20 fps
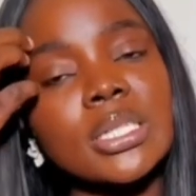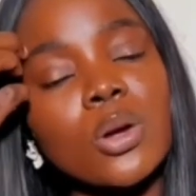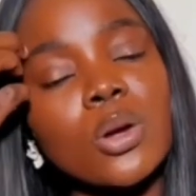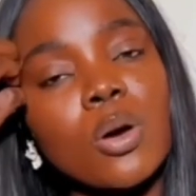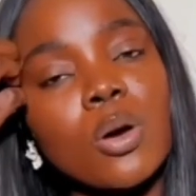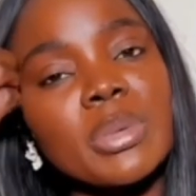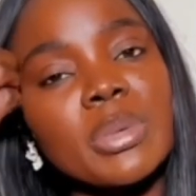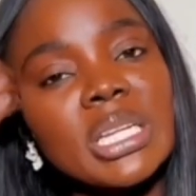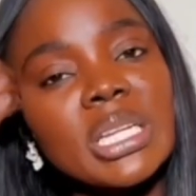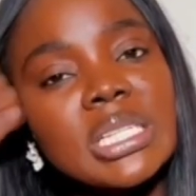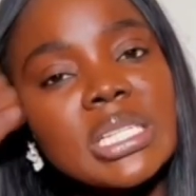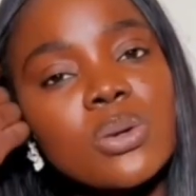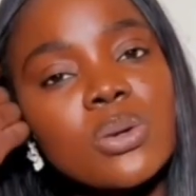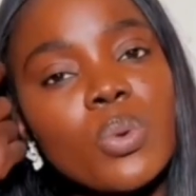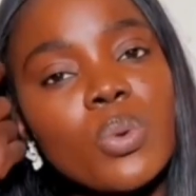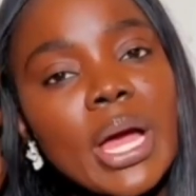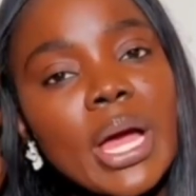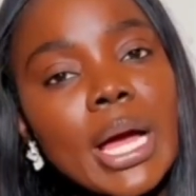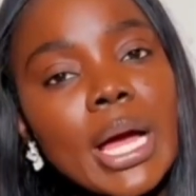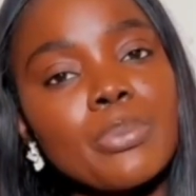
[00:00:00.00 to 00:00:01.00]
a community
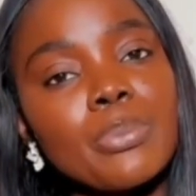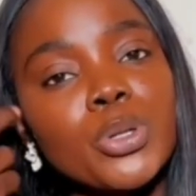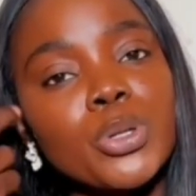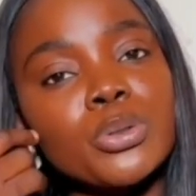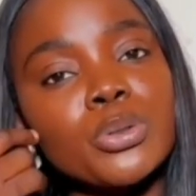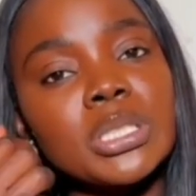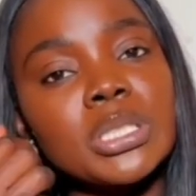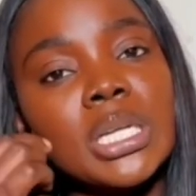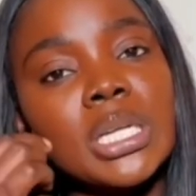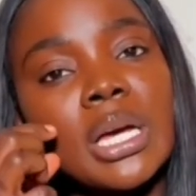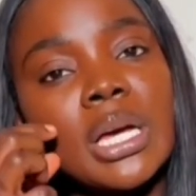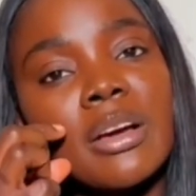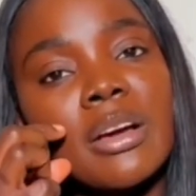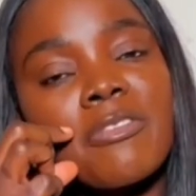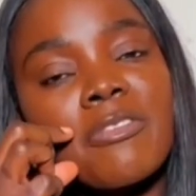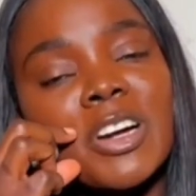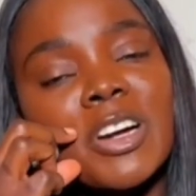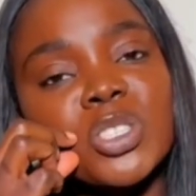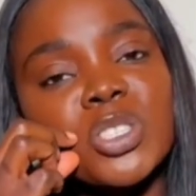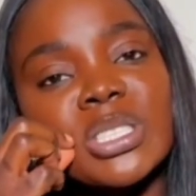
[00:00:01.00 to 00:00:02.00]
where I build
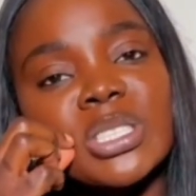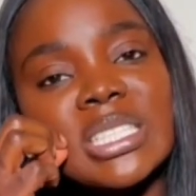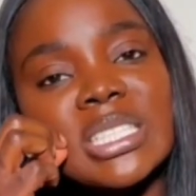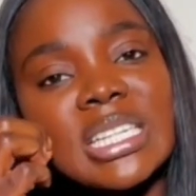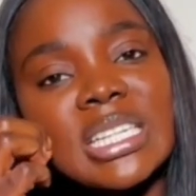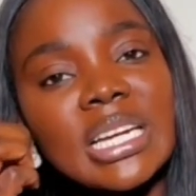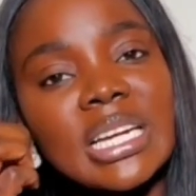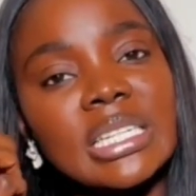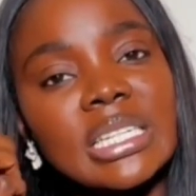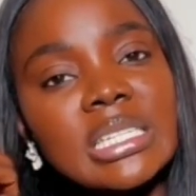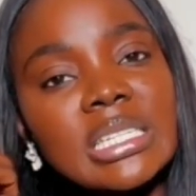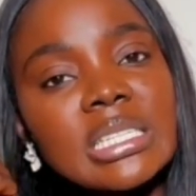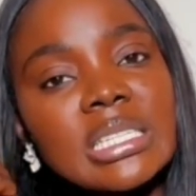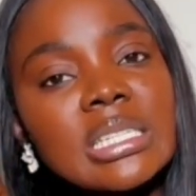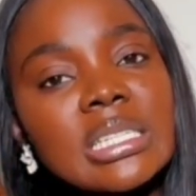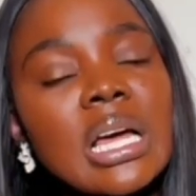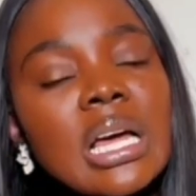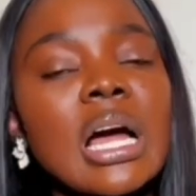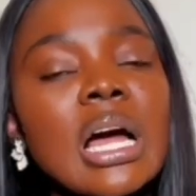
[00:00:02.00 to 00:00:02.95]
fashion designers,